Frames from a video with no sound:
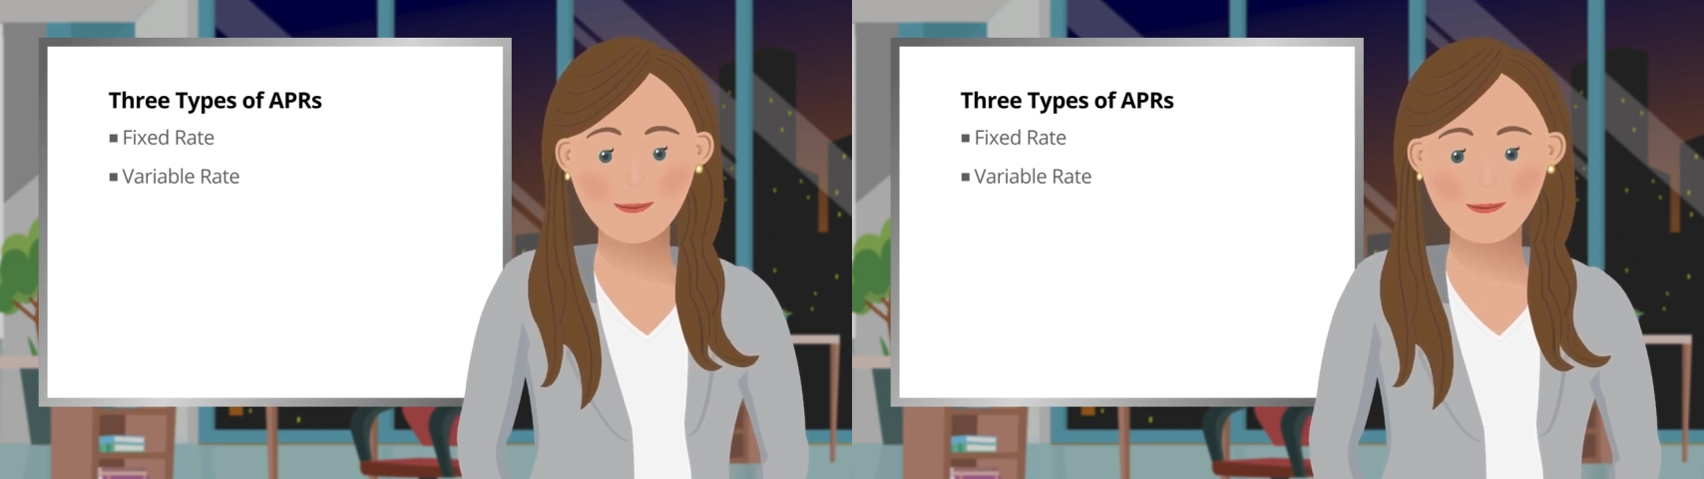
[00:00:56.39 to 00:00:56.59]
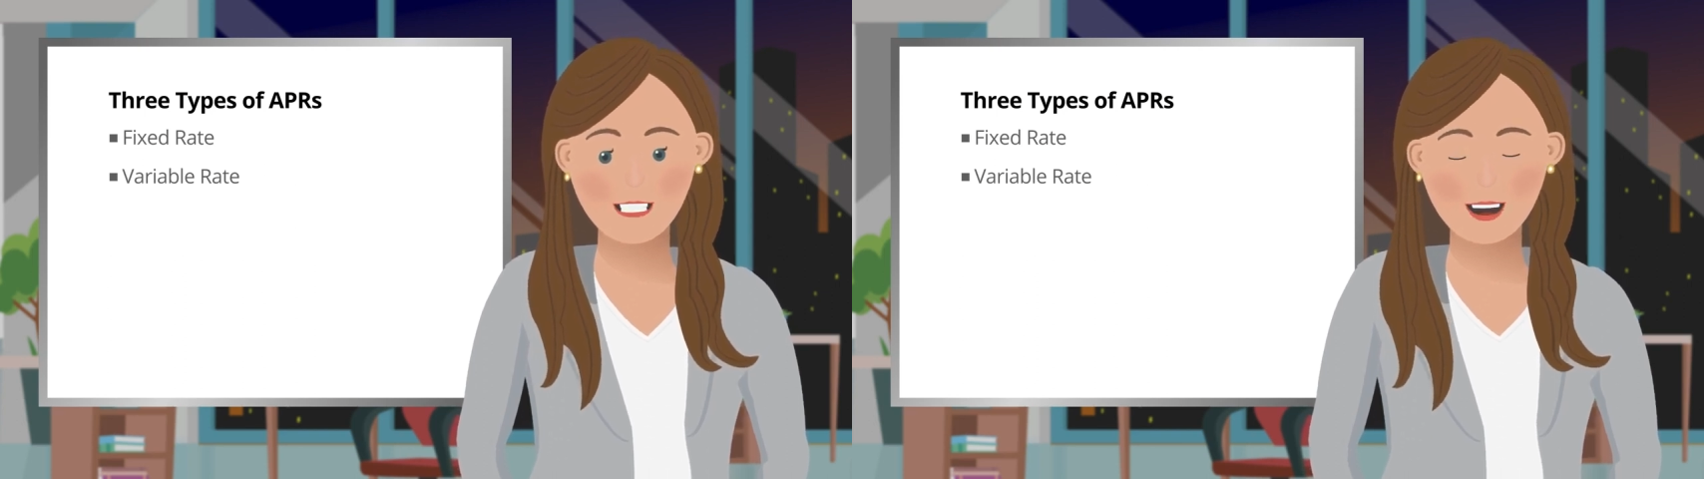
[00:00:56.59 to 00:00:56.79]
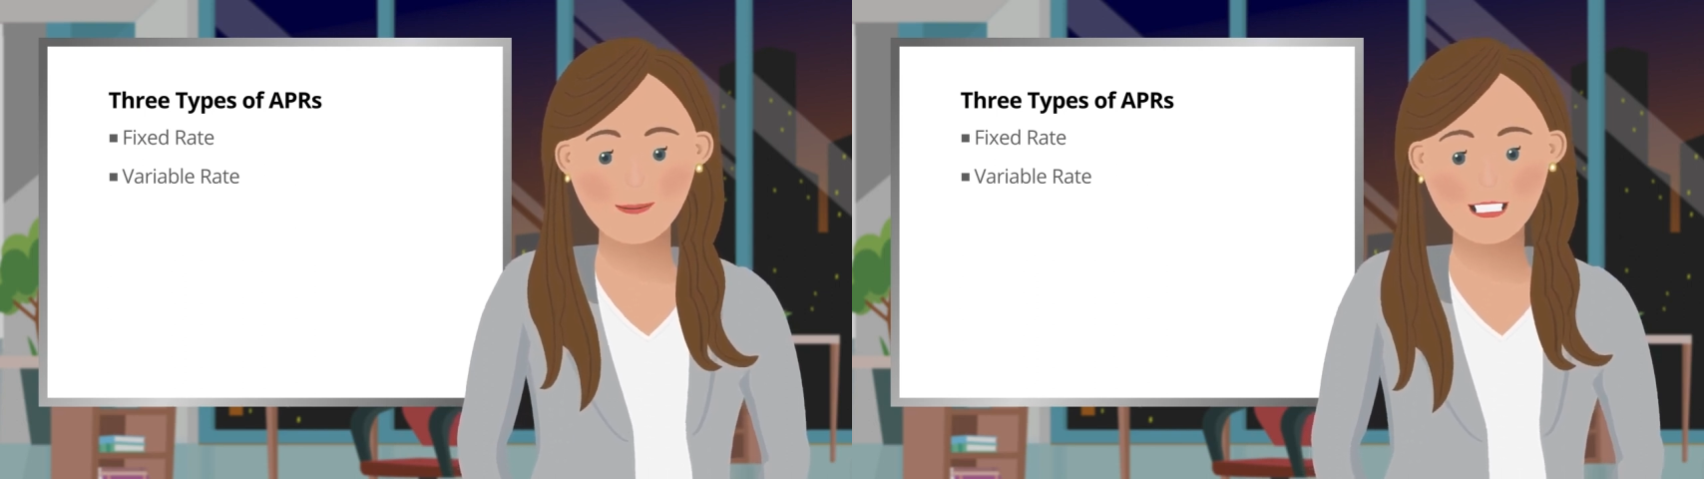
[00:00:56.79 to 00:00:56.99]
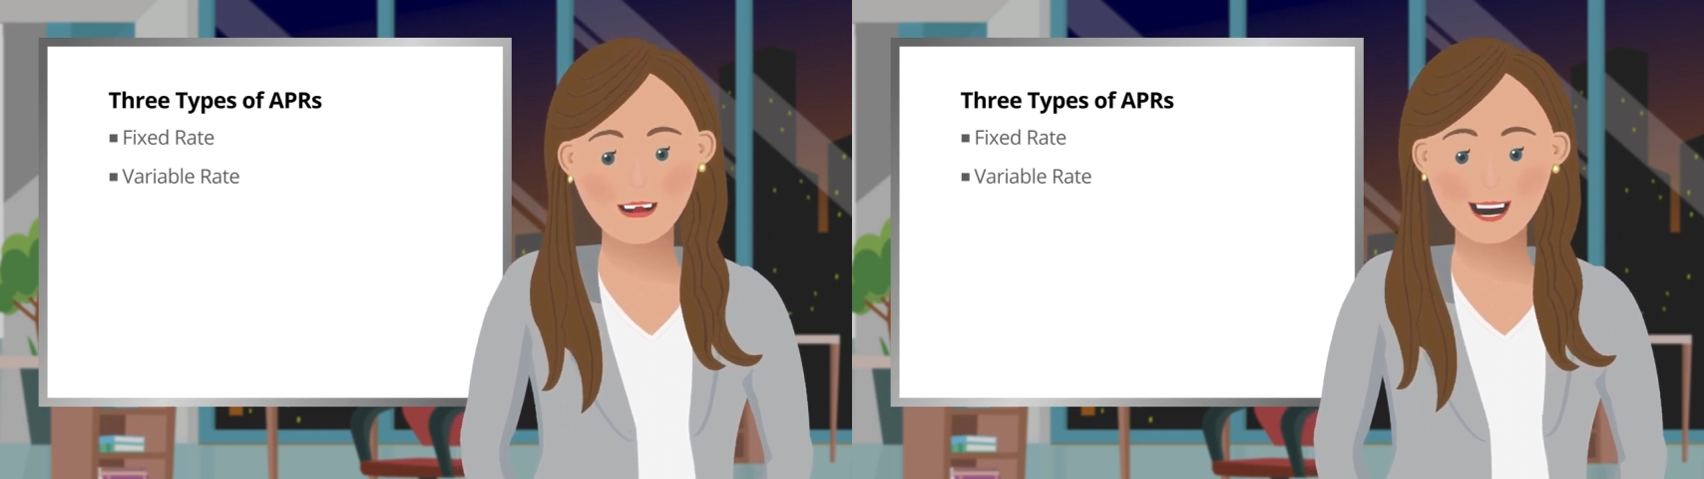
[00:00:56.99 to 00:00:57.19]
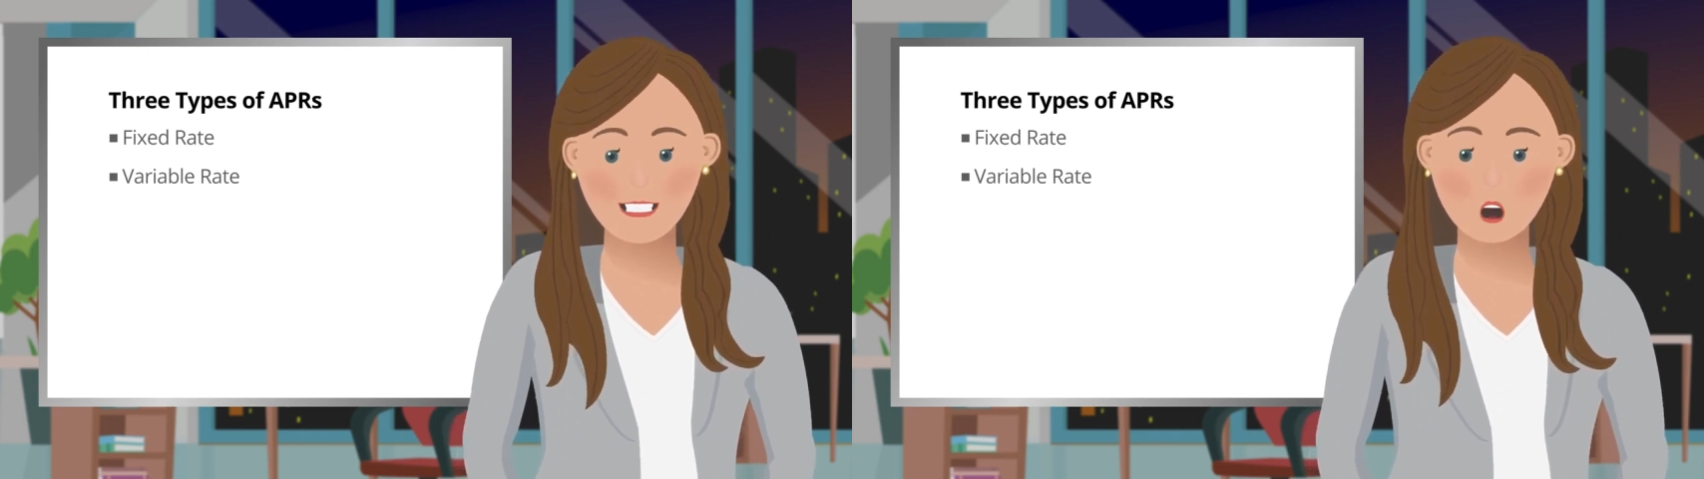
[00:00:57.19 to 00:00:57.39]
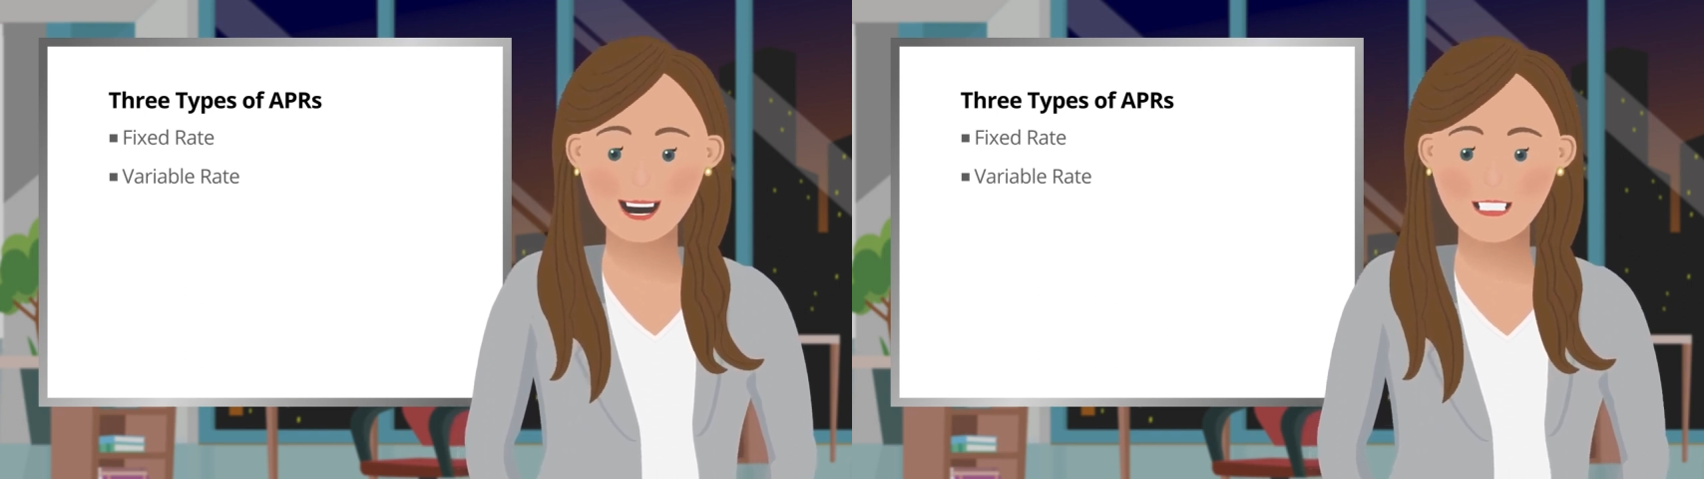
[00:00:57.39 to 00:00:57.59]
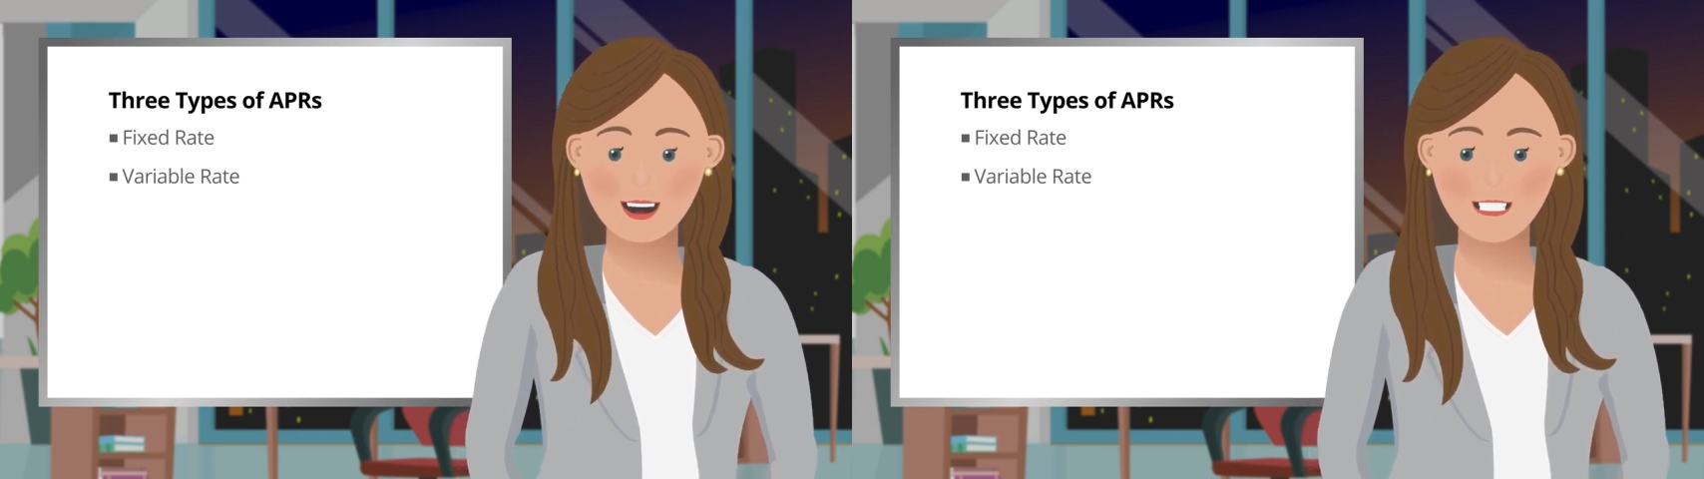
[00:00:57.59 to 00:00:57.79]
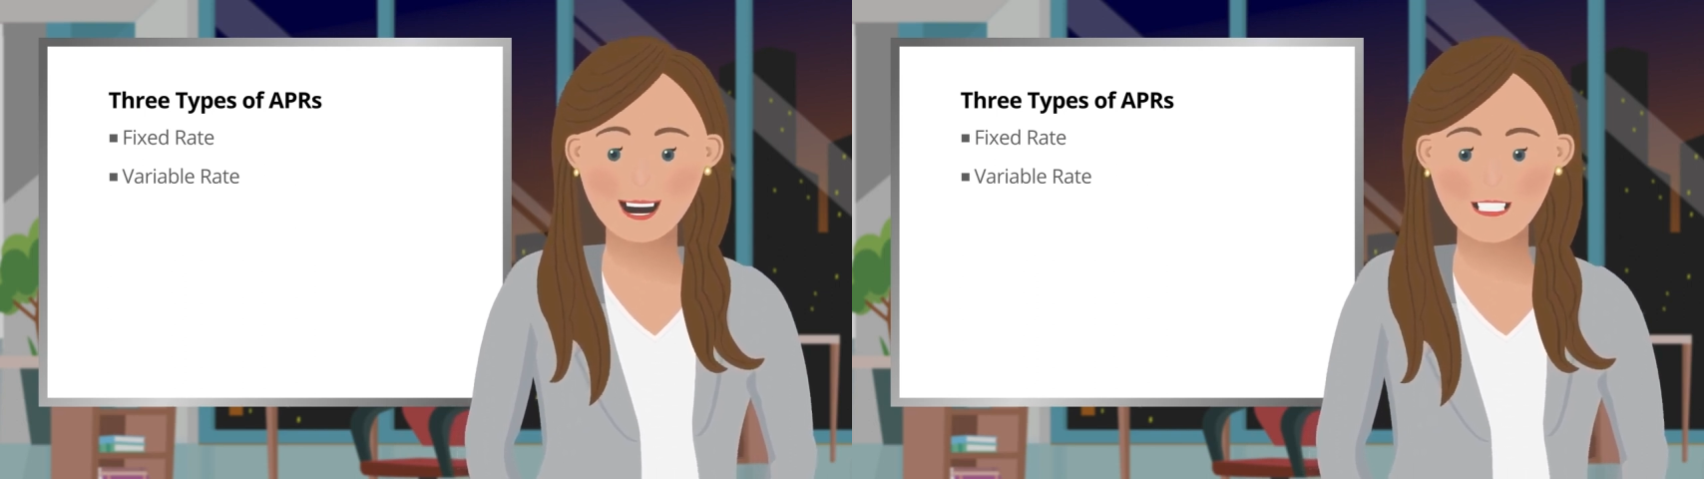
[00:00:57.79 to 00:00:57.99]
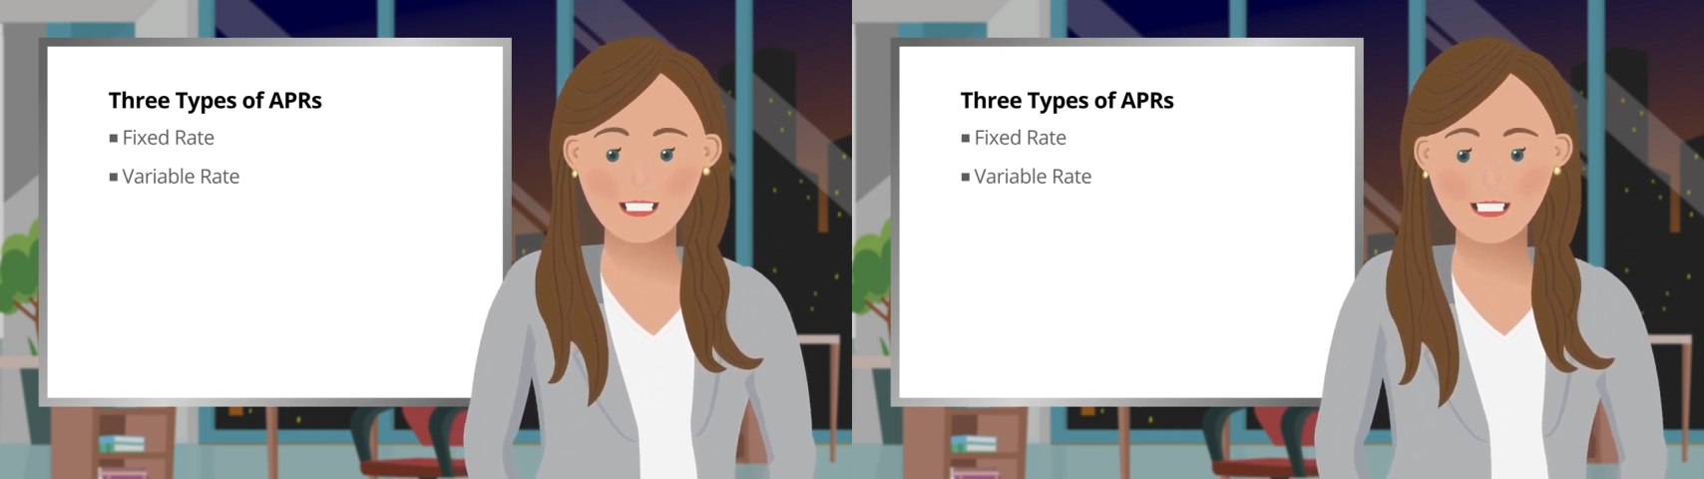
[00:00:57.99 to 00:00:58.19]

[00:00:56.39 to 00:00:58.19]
but it fluctuates with changes in the